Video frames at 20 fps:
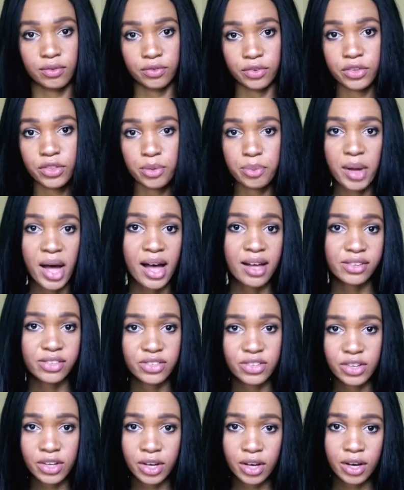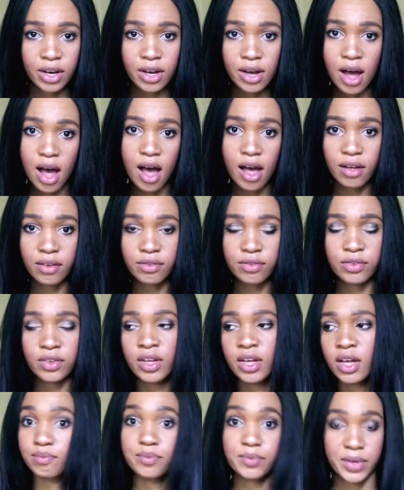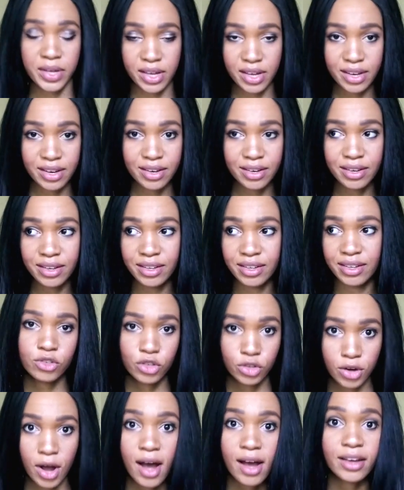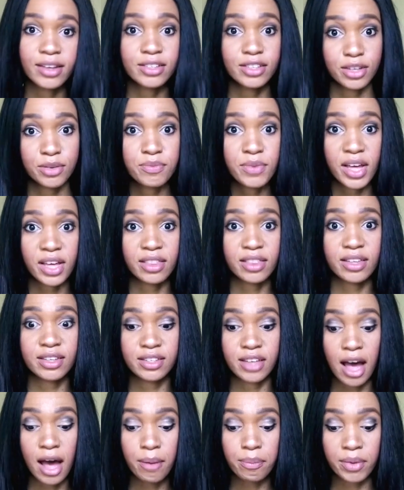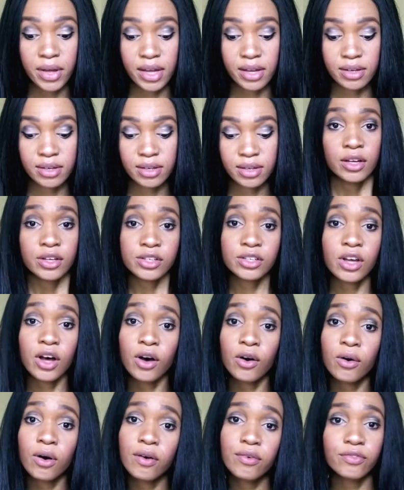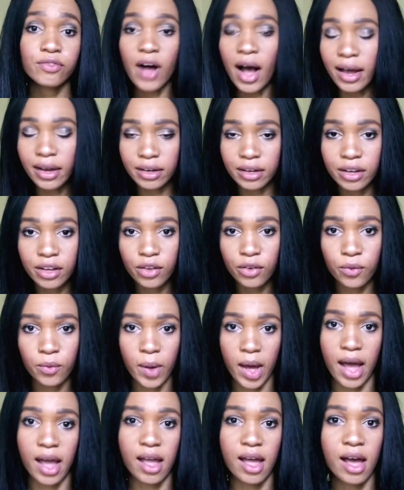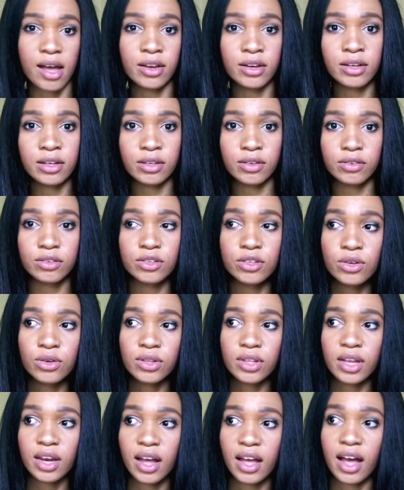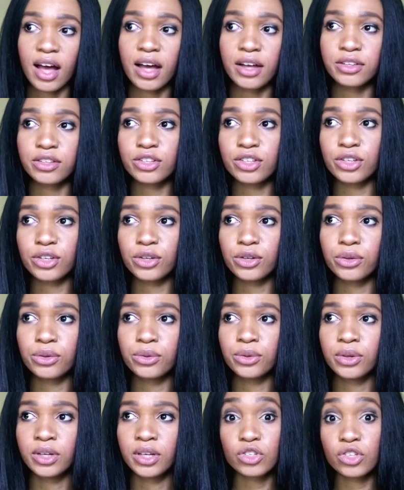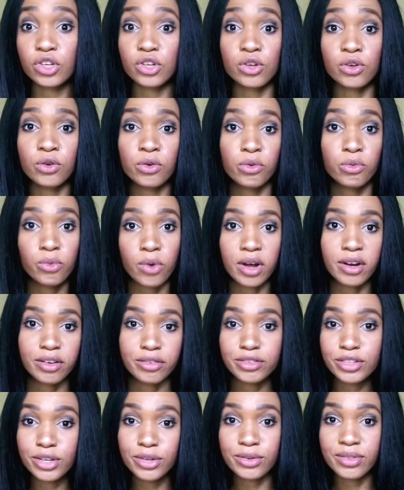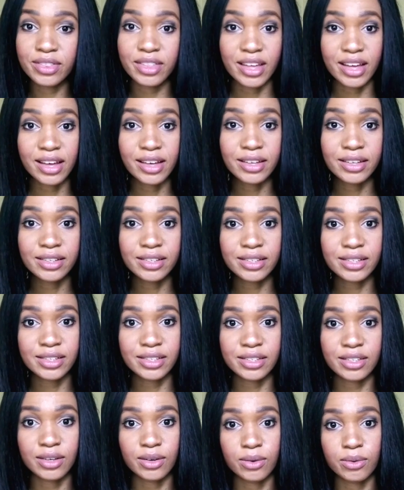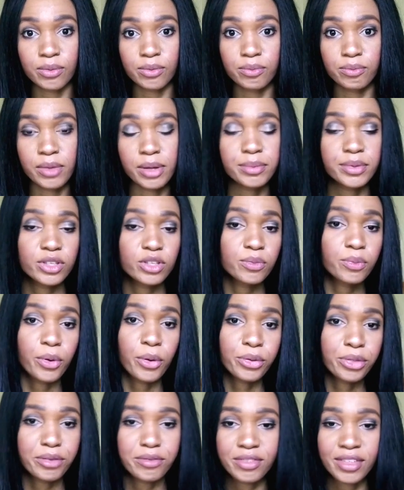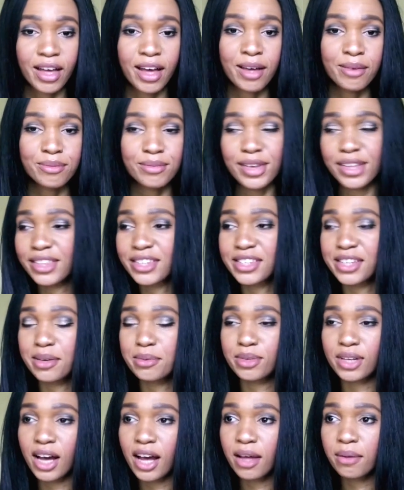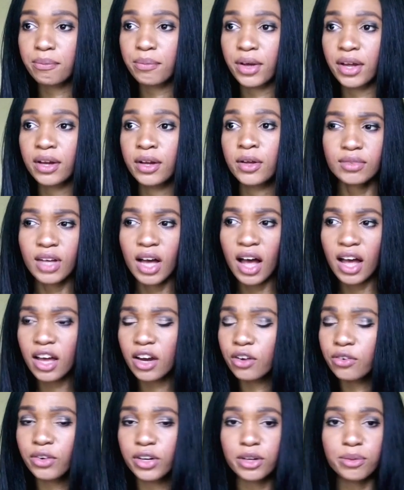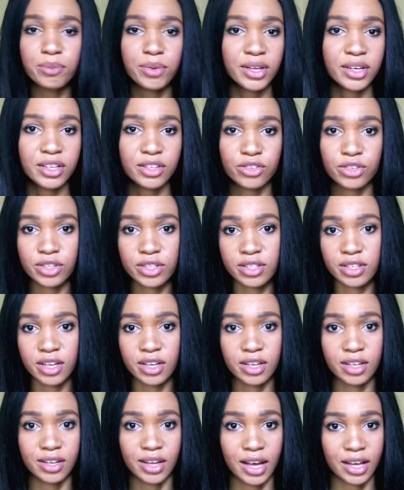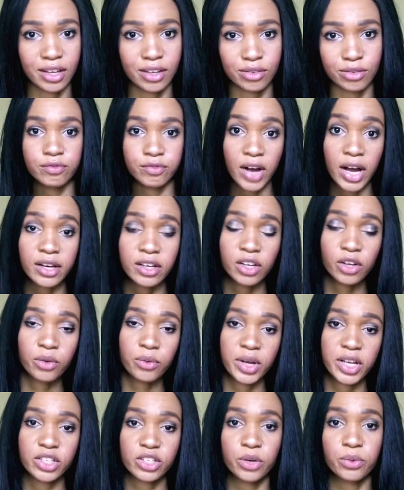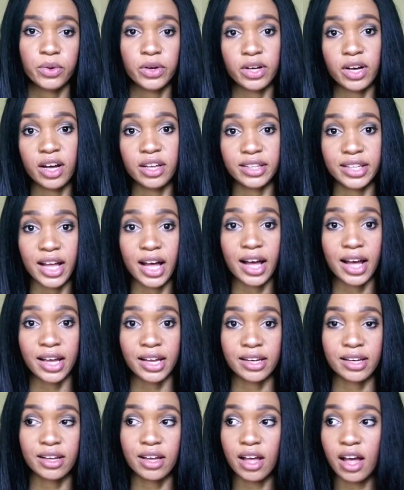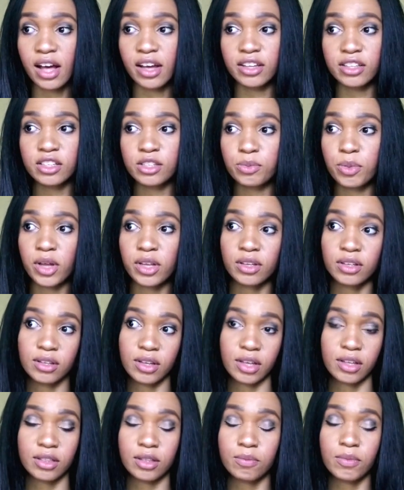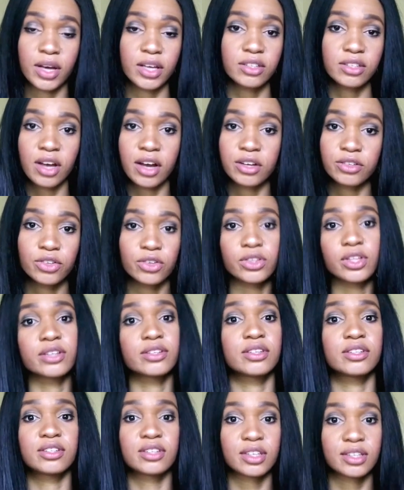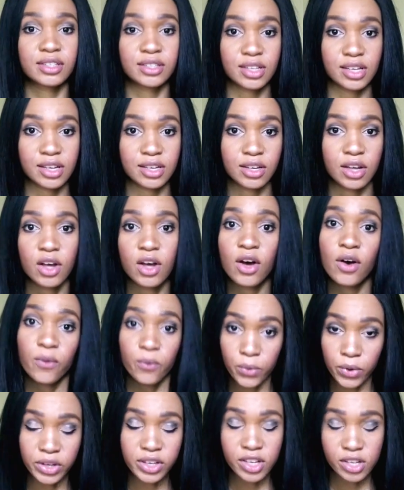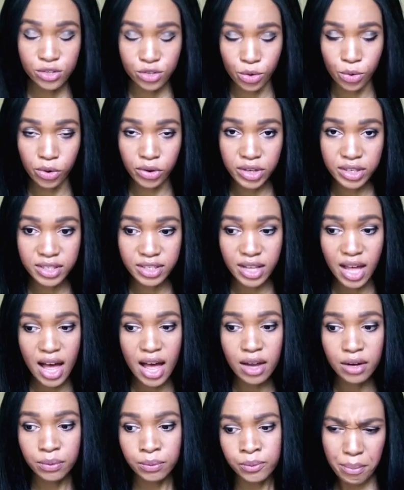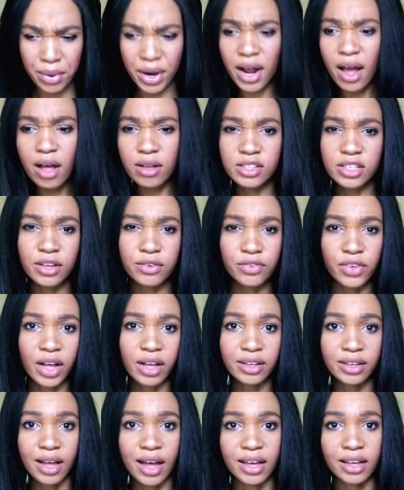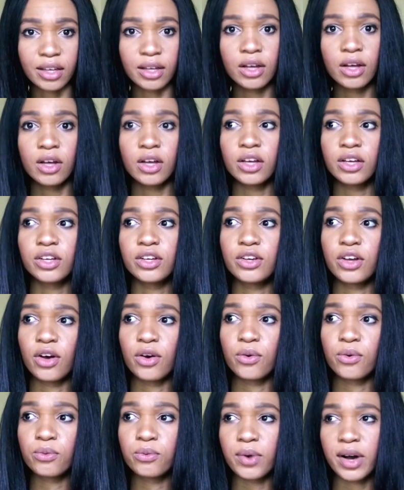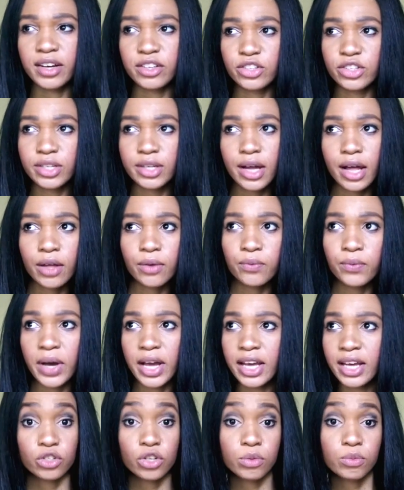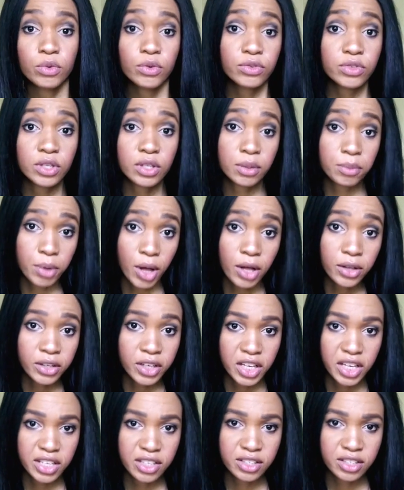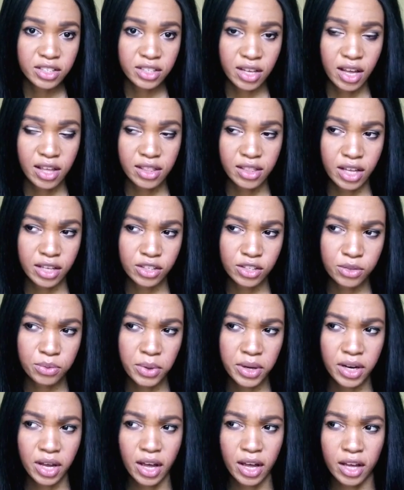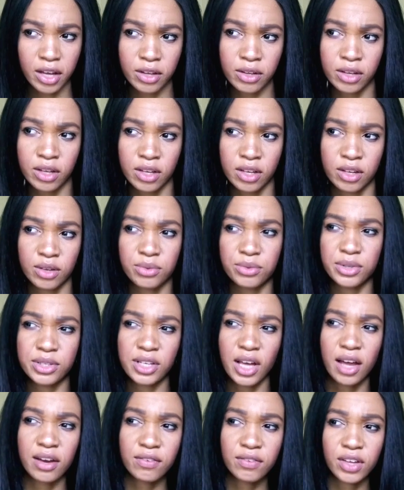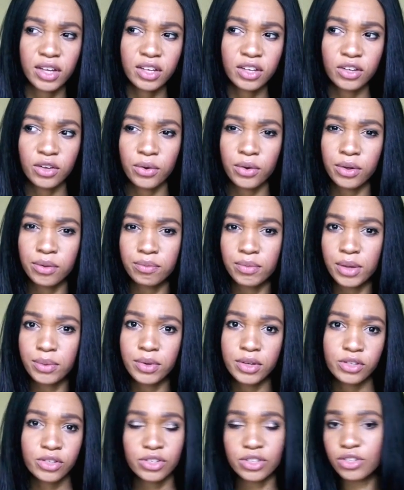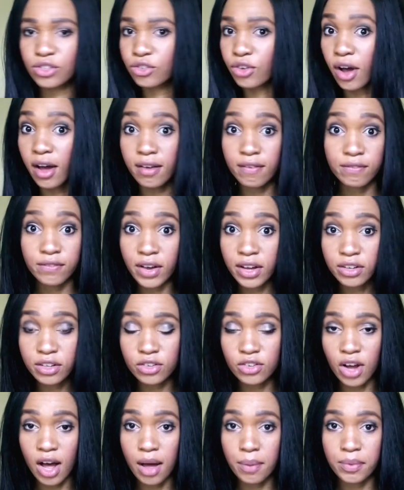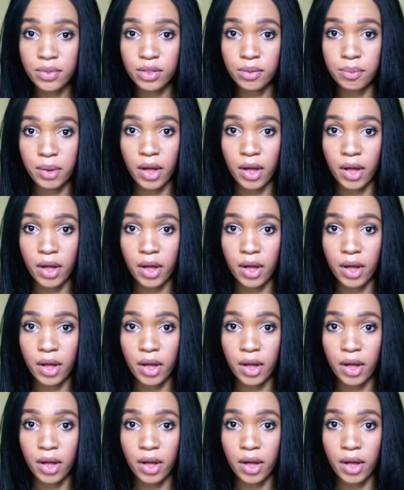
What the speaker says: for the past year, I've been trying to make this happen. So, finding a way. I knew that I had to do one of two things, maybe do both of them at the same time, but I had already been interested in like finding a way to work online. I had spent like my entire 2016 working towards that, but I also felt like, you know, why should I wait to move to the Balkans? And that's when I was kind of like, you know what, maybe I should just try and find a job in the